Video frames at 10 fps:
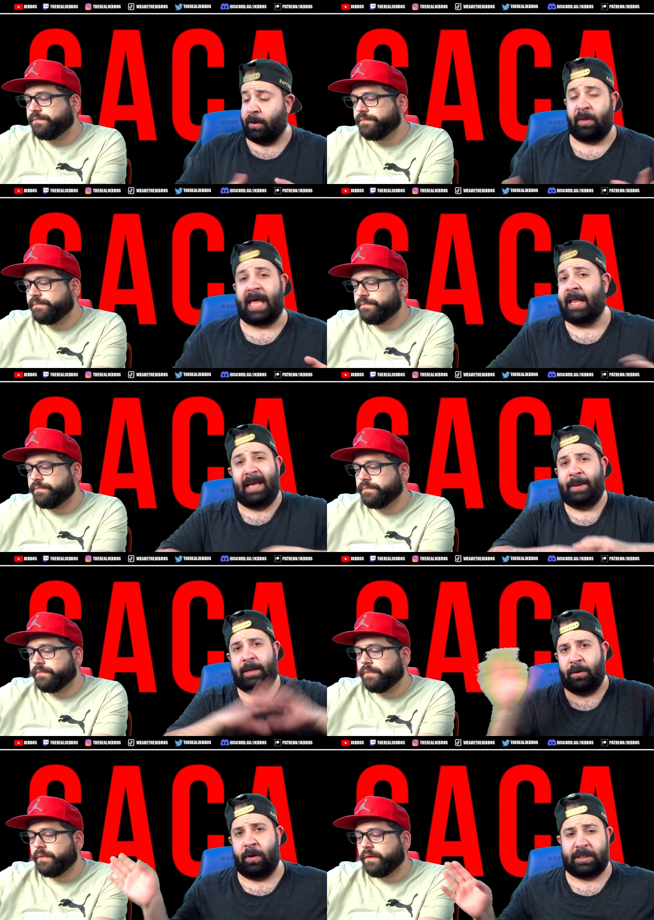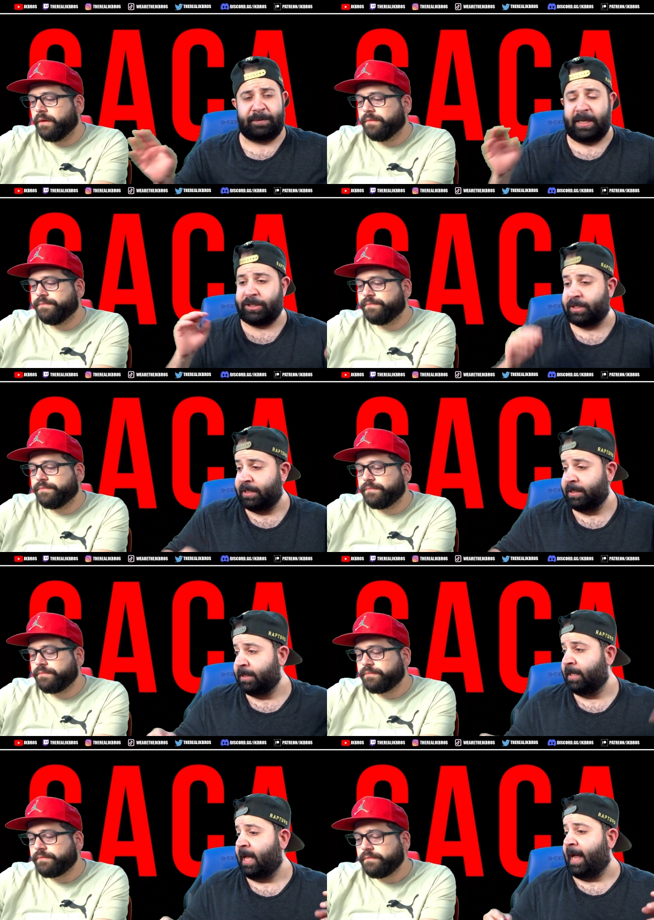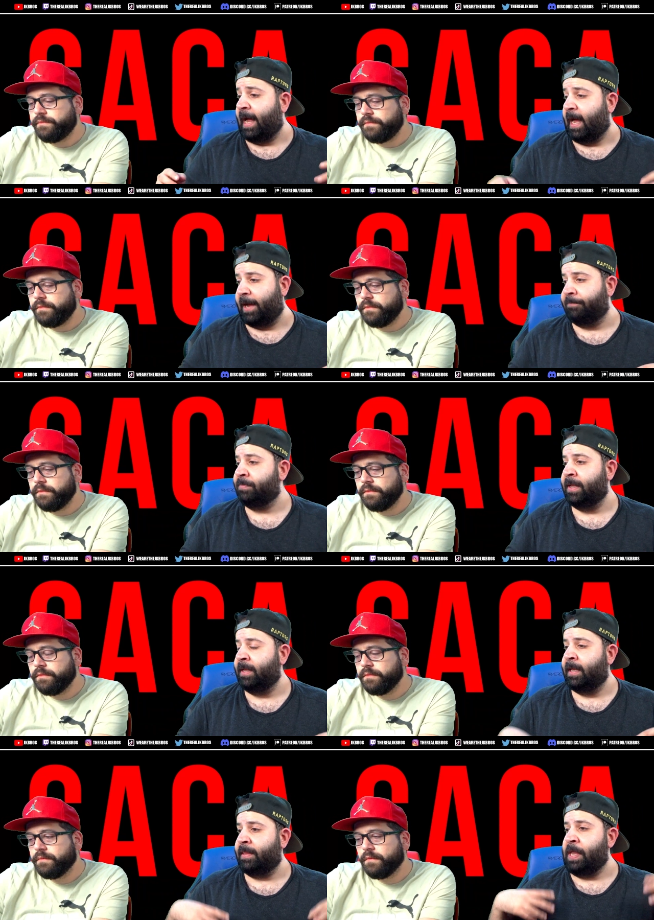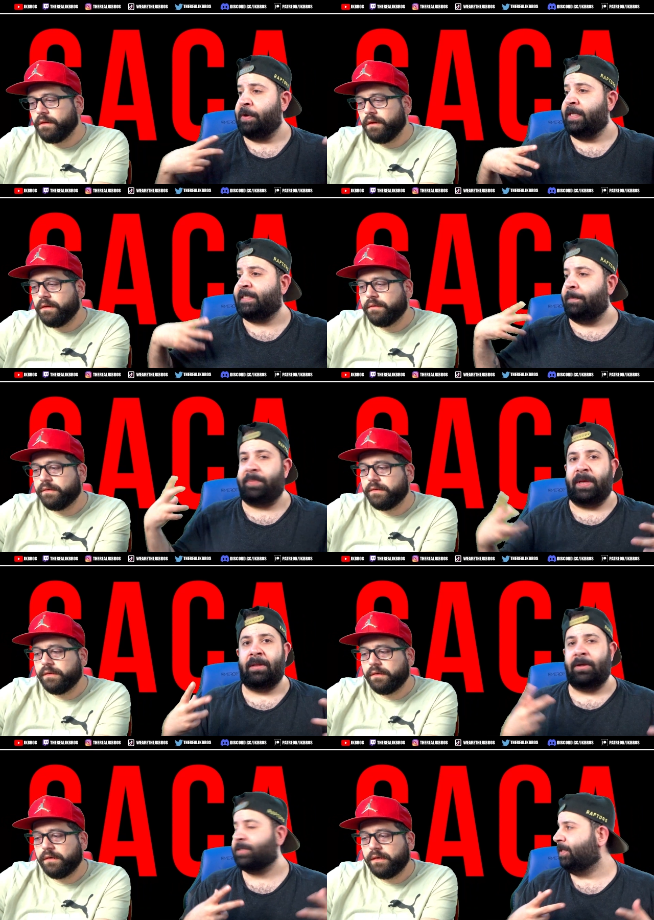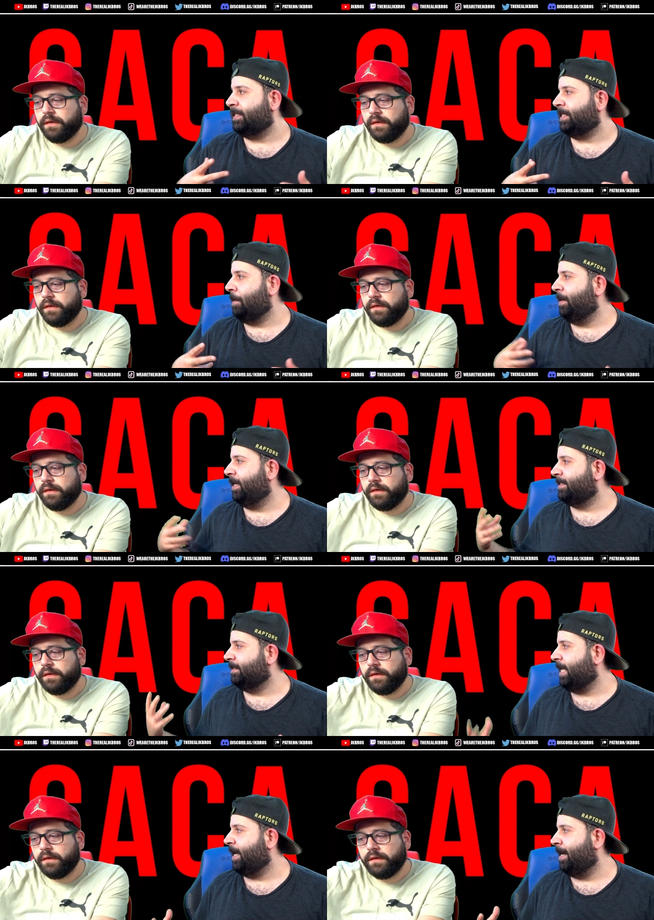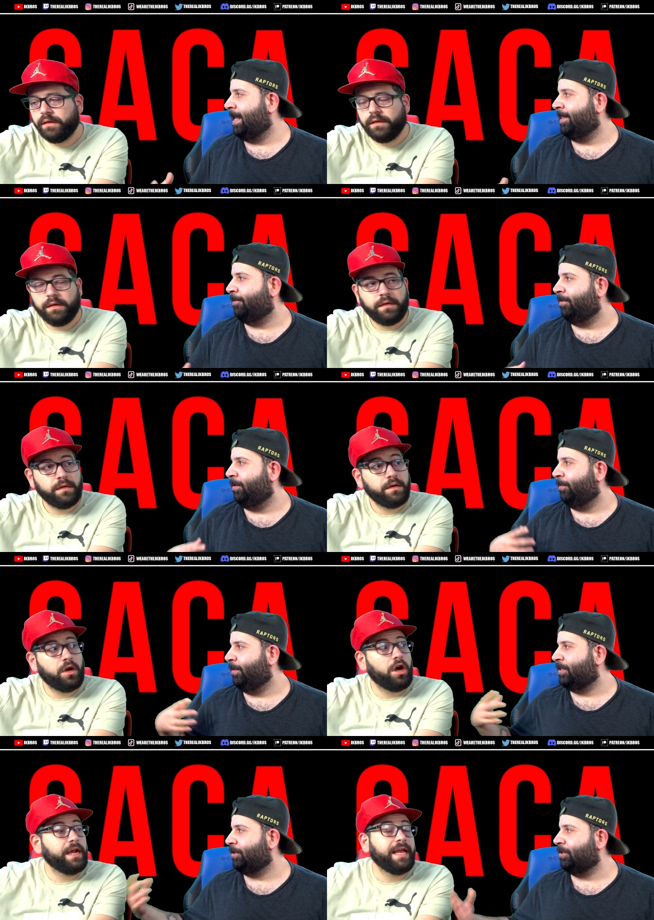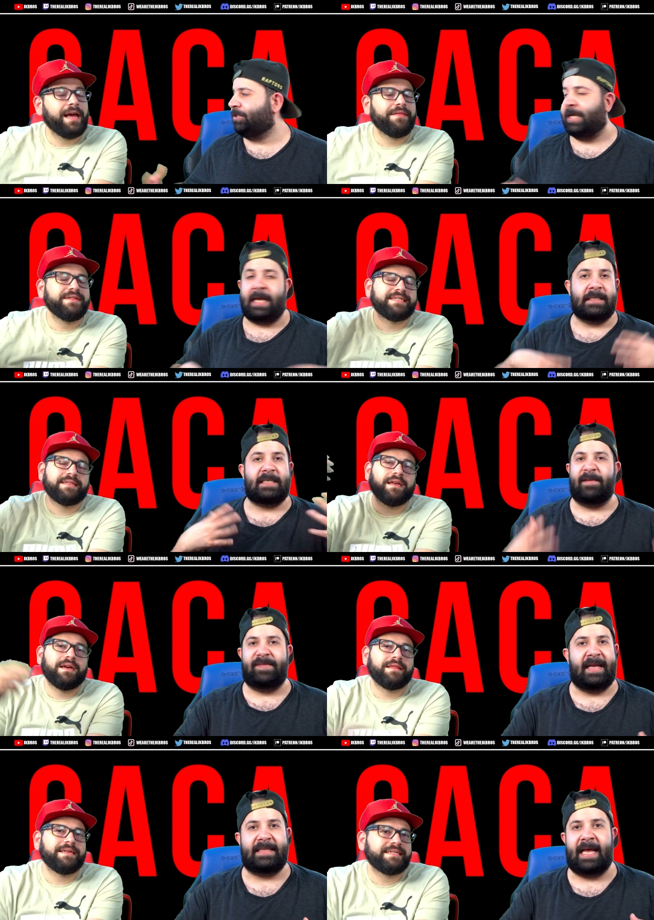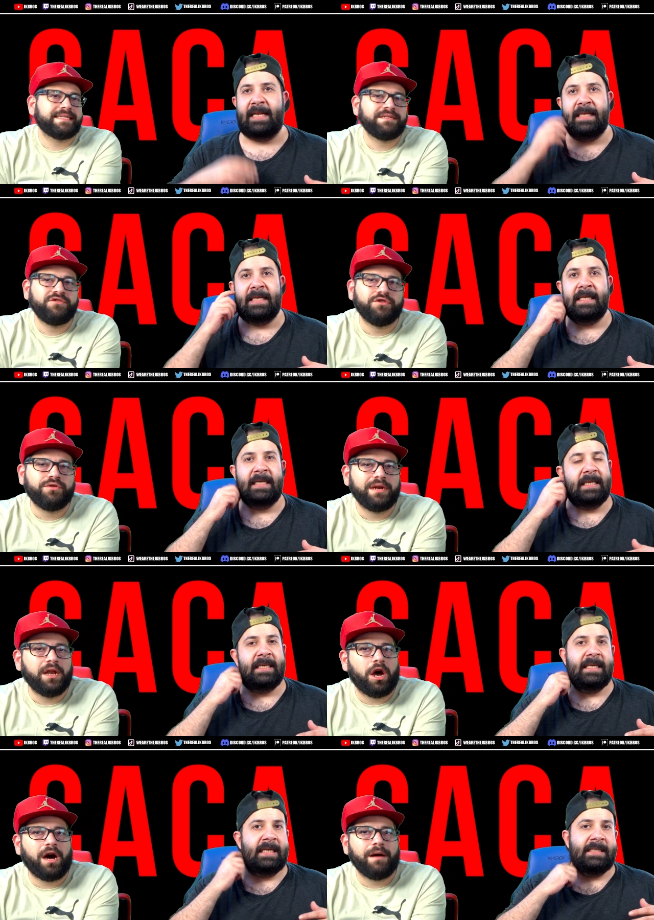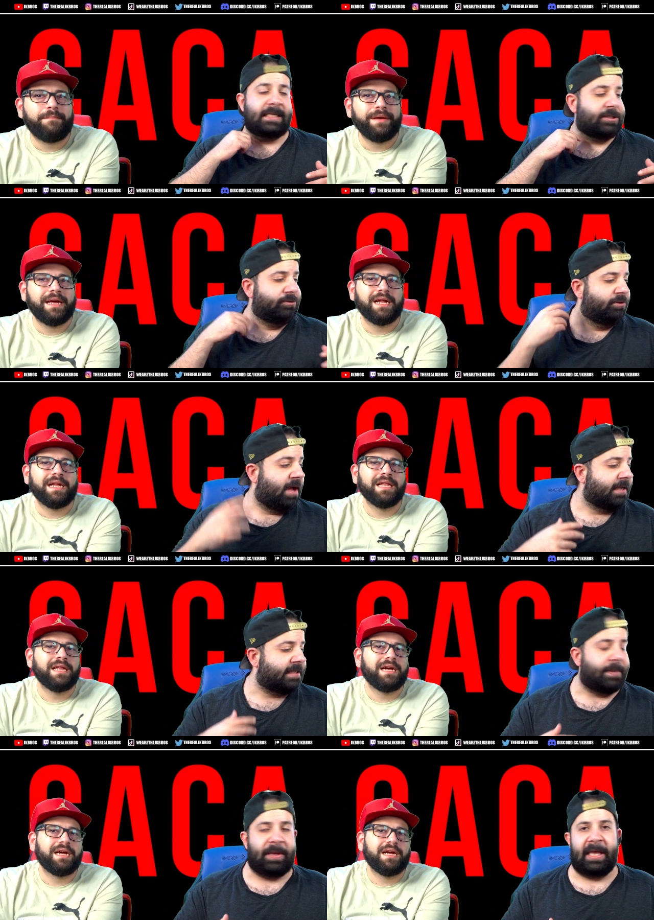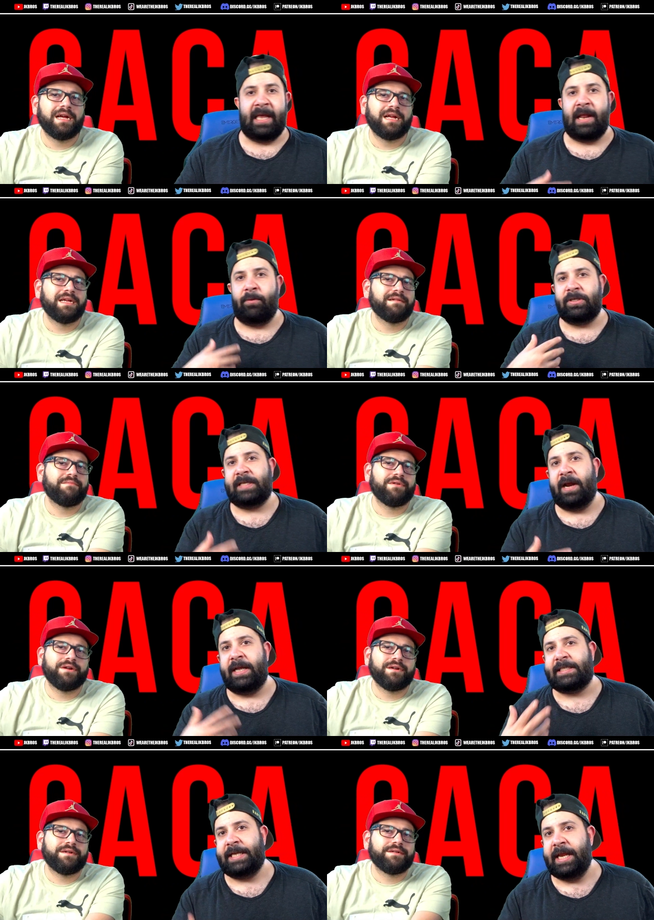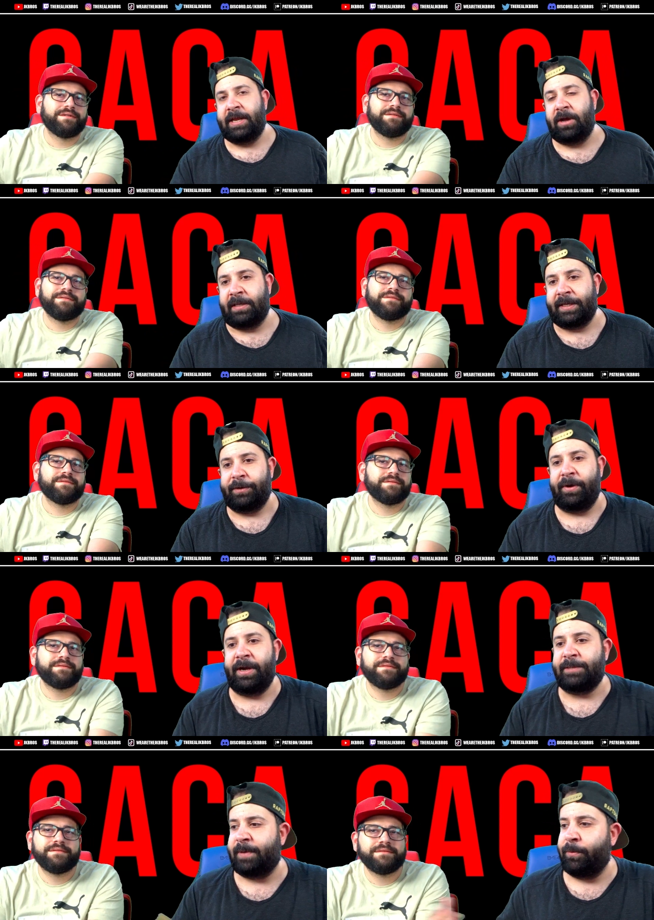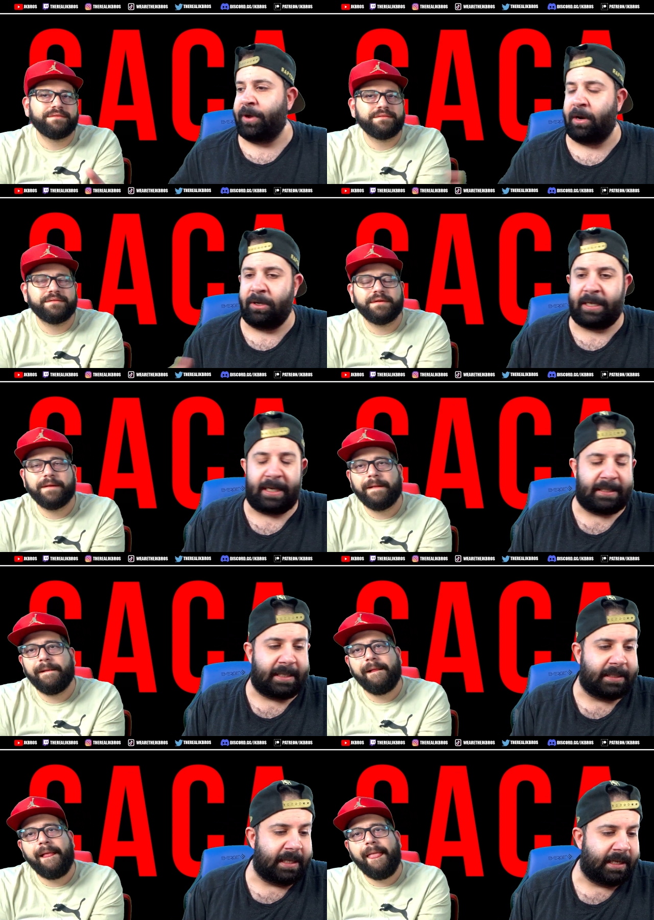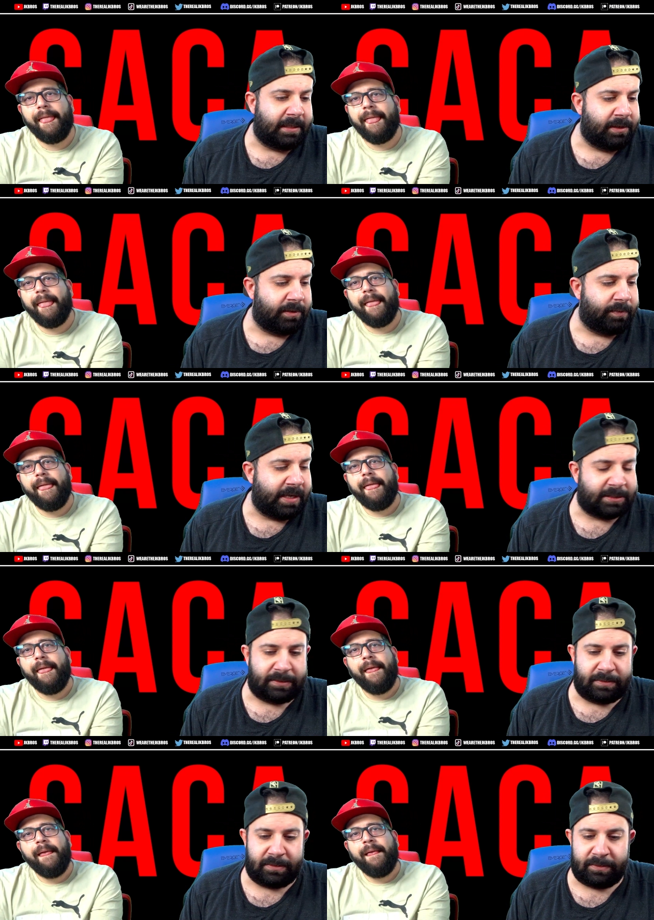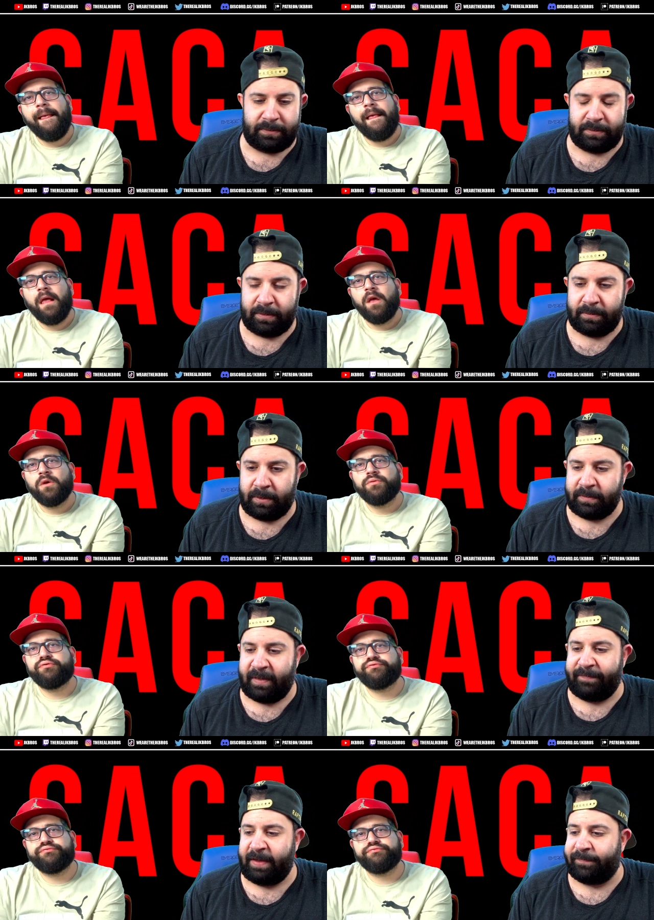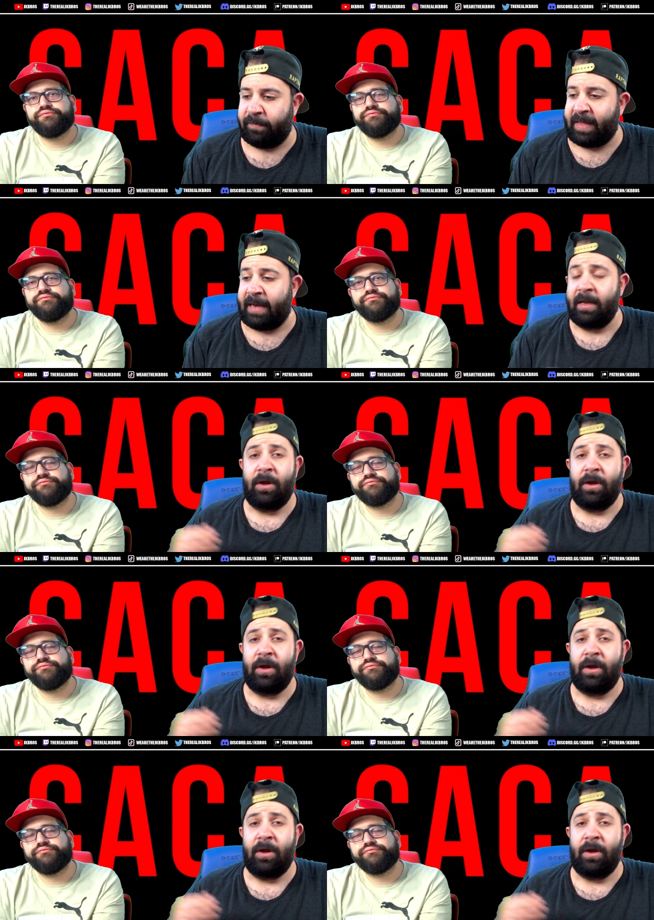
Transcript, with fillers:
Speaker 1: and all that. I mean, no explanation. Um, there is the bill also that's scaring us in Canada that we're researching oh, yeah, this, and stuff uh, like this that. New law this bill, new law is oh, coming in that we're scared as Canadian content creators, but we are looking at uh, you know ways to, to you know deviate from that.